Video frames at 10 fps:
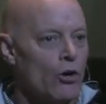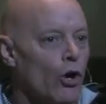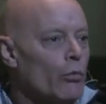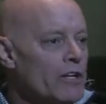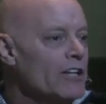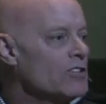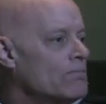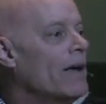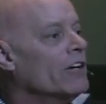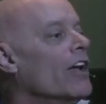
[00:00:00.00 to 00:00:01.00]
or we didn't
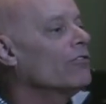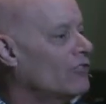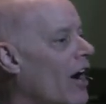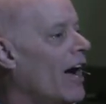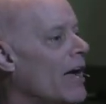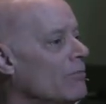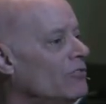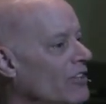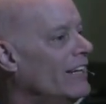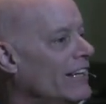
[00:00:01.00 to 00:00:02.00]
spend enough
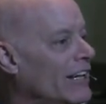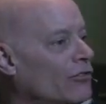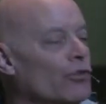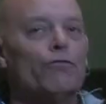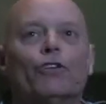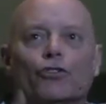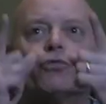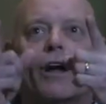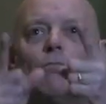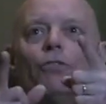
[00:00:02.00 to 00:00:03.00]
time digging into the verse right